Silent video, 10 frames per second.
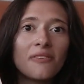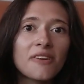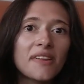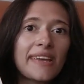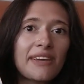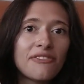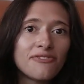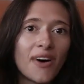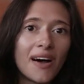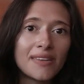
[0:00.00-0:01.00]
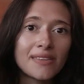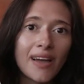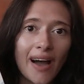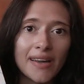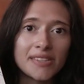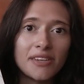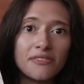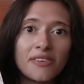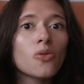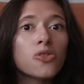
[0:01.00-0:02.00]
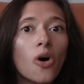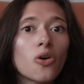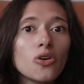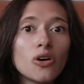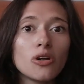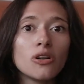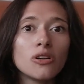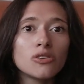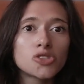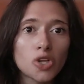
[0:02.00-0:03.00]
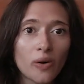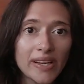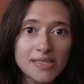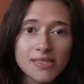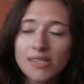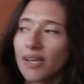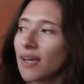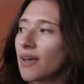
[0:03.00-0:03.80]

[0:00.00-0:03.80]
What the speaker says: really fun kind of local choice.